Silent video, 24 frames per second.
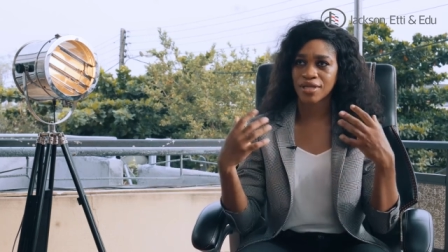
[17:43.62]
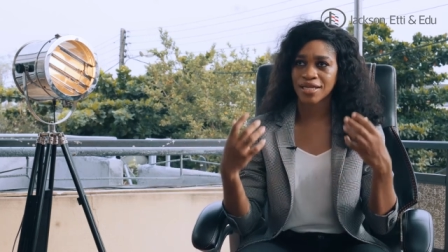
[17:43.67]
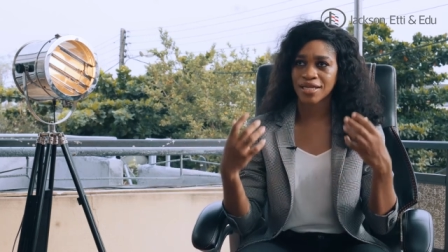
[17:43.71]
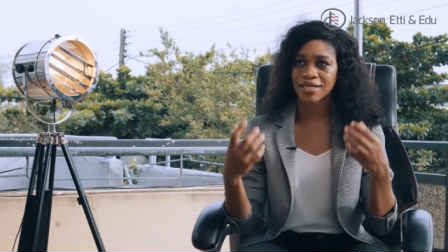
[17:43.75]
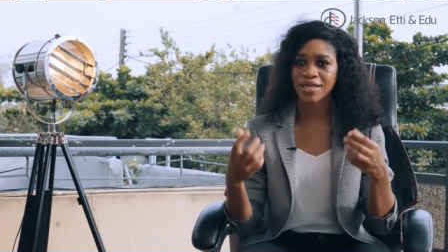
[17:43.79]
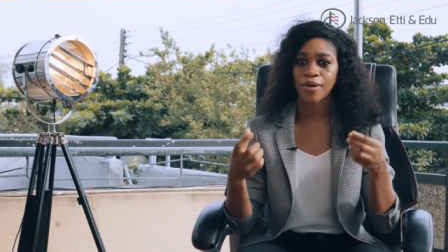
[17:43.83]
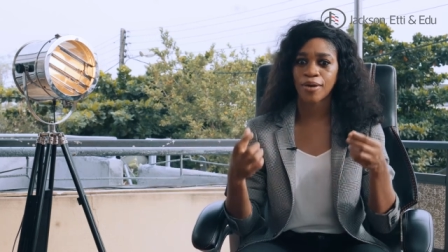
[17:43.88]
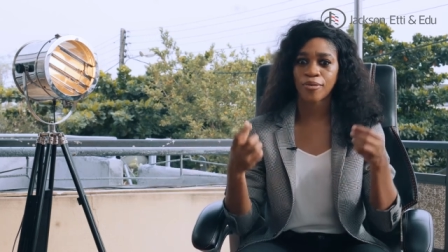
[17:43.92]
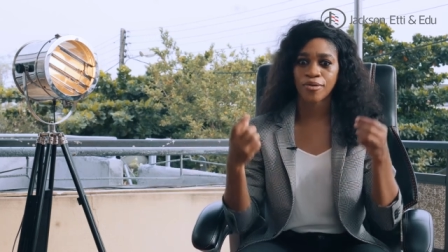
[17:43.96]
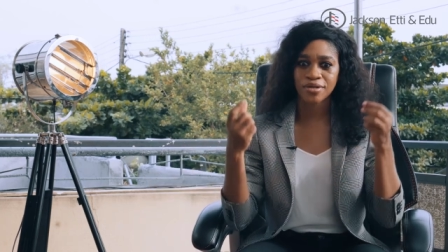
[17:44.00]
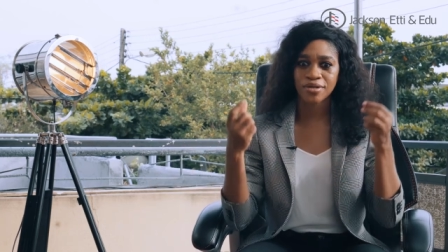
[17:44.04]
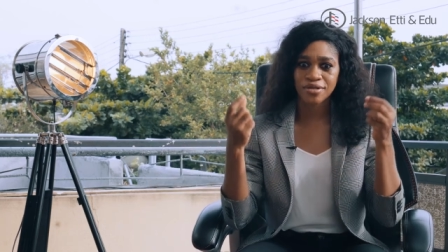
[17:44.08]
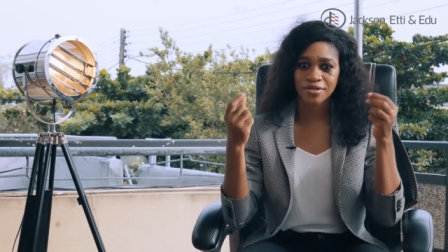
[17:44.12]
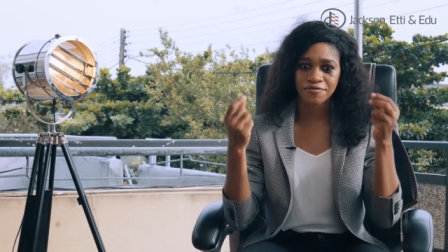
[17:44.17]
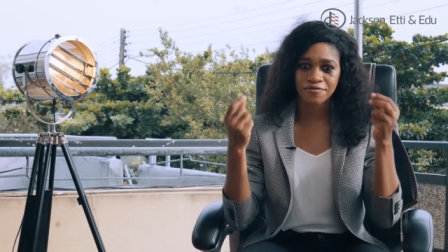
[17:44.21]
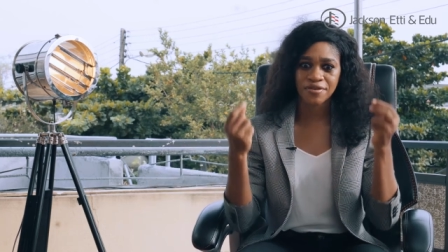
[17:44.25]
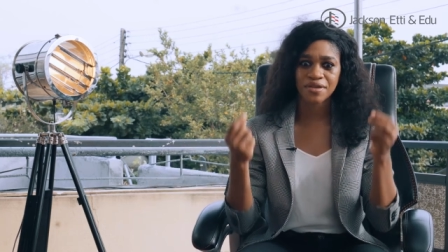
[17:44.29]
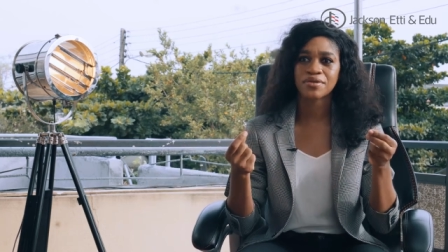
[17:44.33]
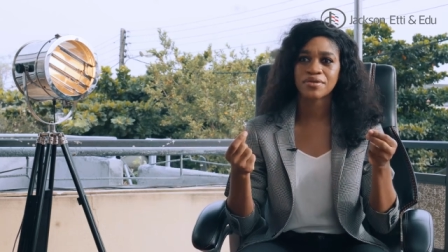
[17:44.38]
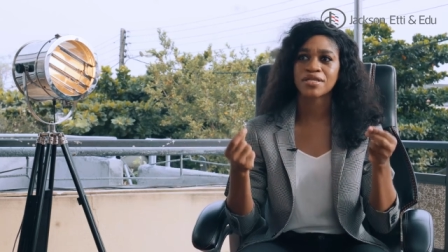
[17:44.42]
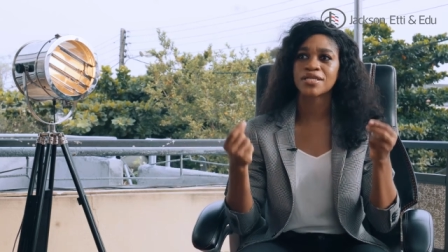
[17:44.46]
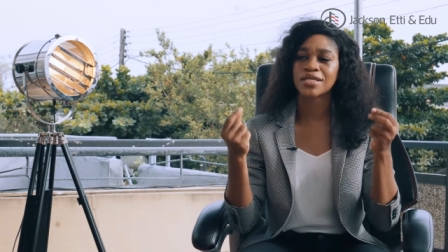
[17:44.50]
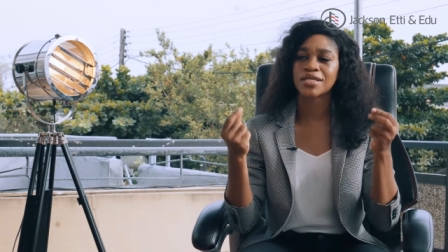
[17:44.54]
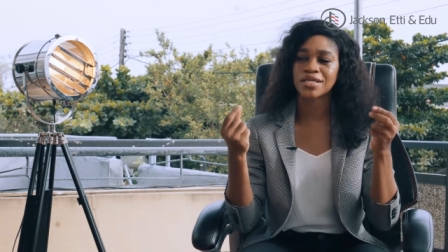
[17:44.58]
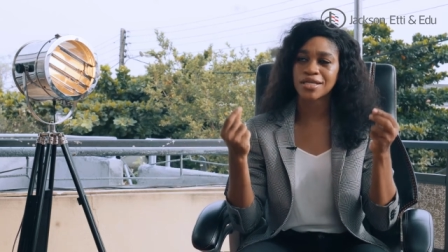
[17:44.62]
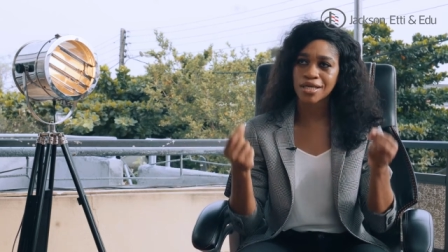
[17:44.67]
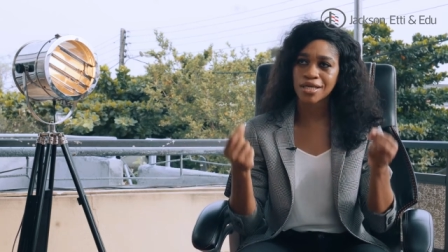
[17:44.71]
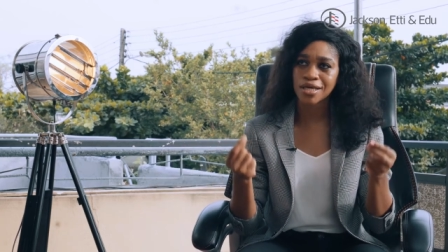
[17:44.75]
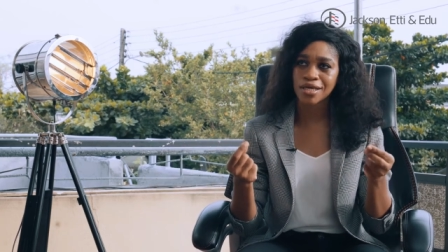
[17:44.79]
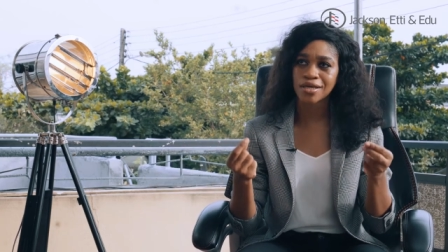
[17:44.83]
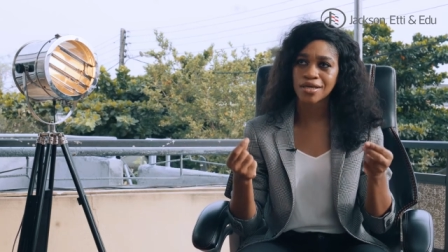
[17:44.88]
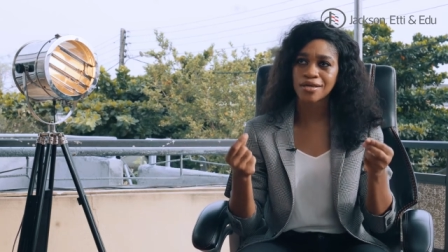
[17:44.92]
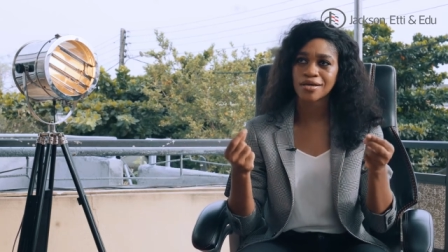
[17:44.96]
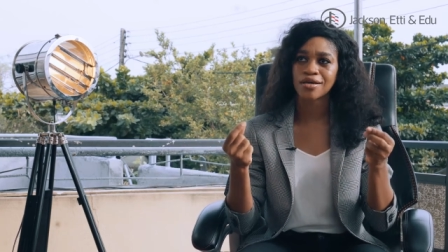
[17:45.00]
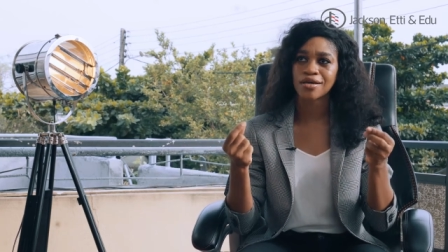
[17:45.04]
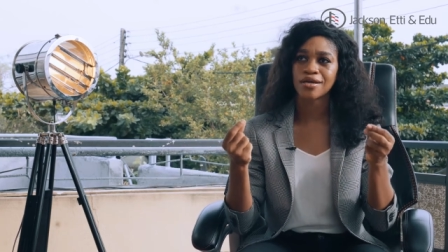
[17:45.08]
that was very
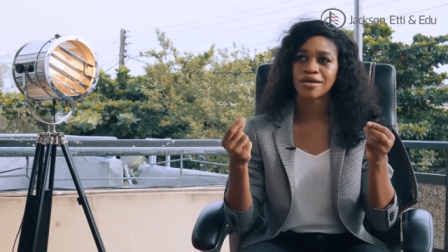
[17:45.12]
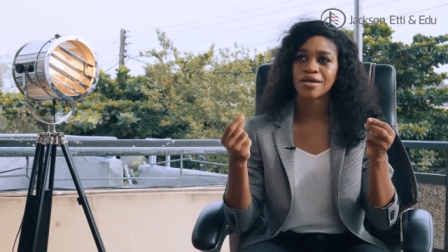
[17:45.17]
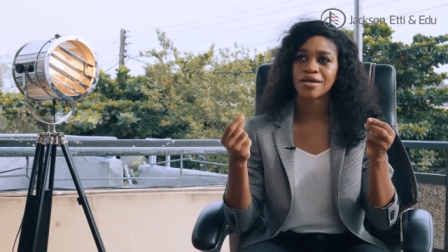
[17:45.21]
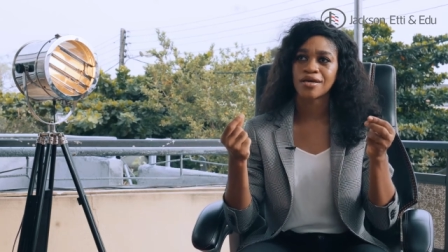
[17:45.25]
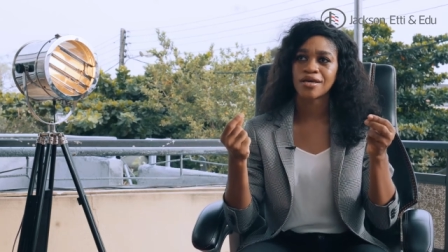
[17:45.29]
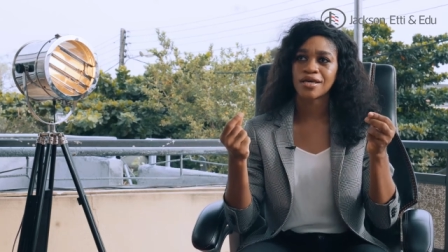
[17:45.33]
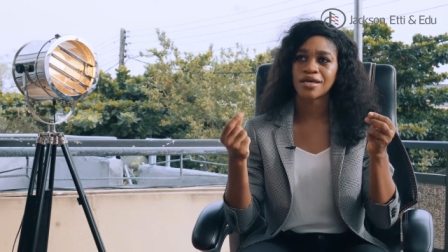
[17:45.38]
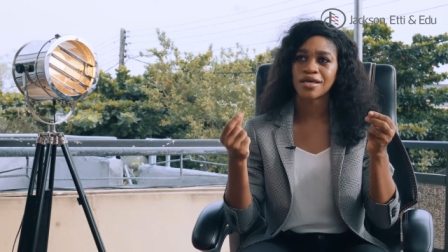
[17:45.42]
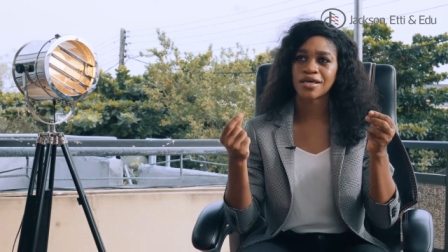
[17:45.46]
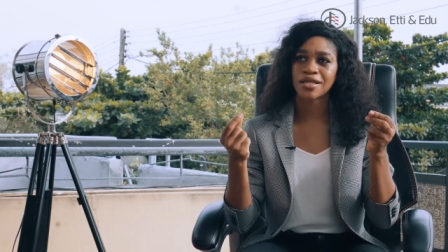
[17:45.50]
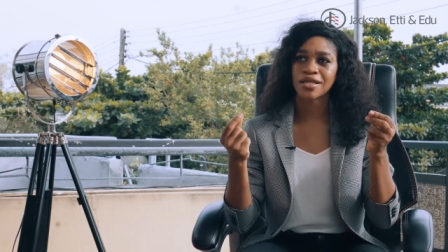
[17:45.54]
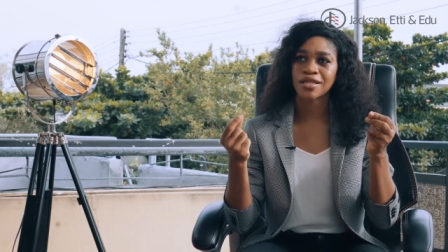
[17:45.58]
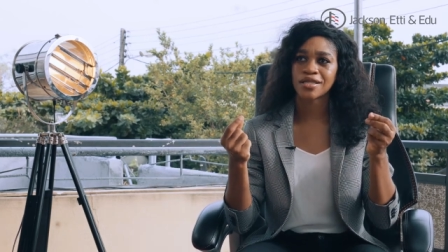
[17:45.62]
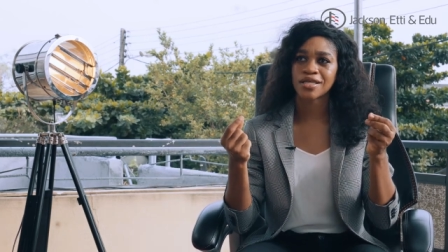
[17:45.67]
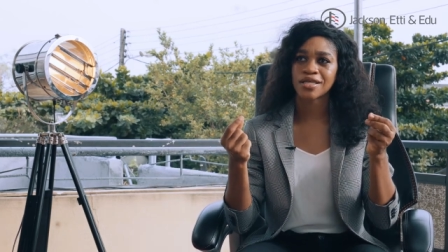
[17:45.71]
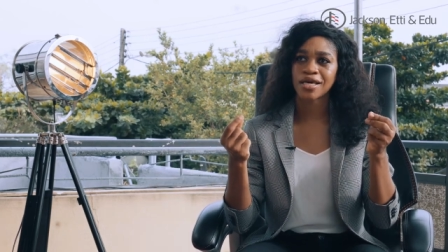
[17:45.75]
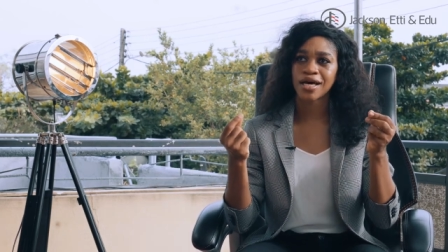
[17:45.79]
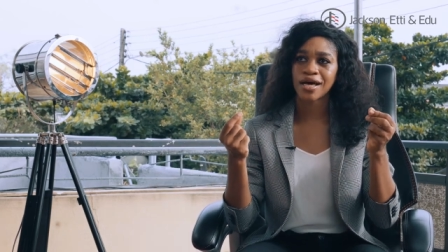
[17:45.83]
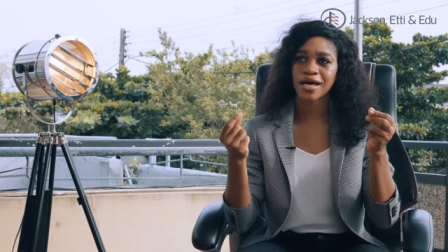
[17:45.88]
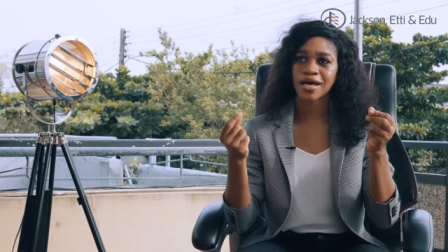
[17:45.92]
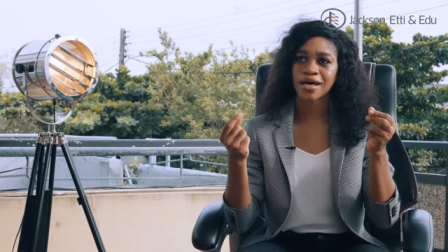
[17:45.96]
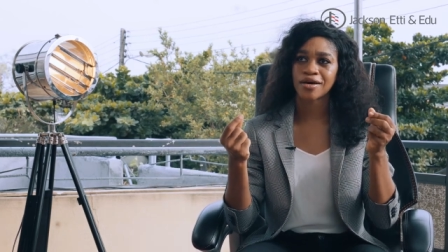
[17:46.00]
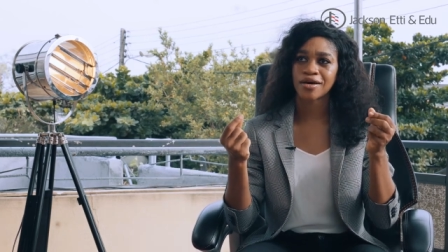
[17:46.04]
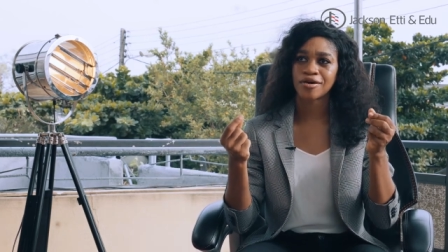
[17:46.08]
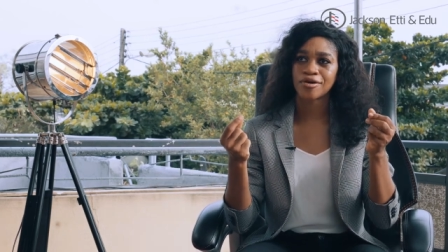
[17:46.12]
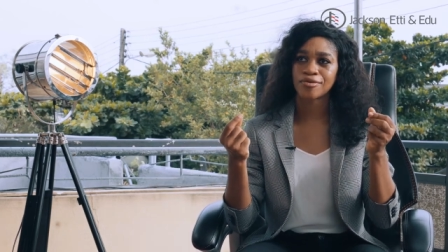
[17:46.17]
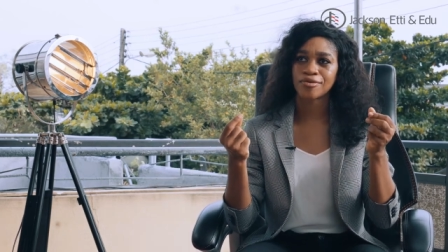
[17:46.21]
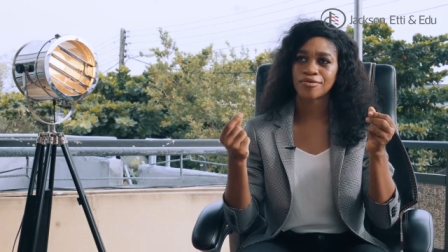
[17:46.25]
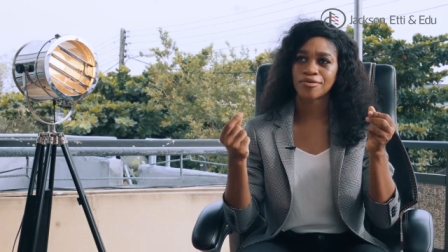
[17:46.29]
key in their,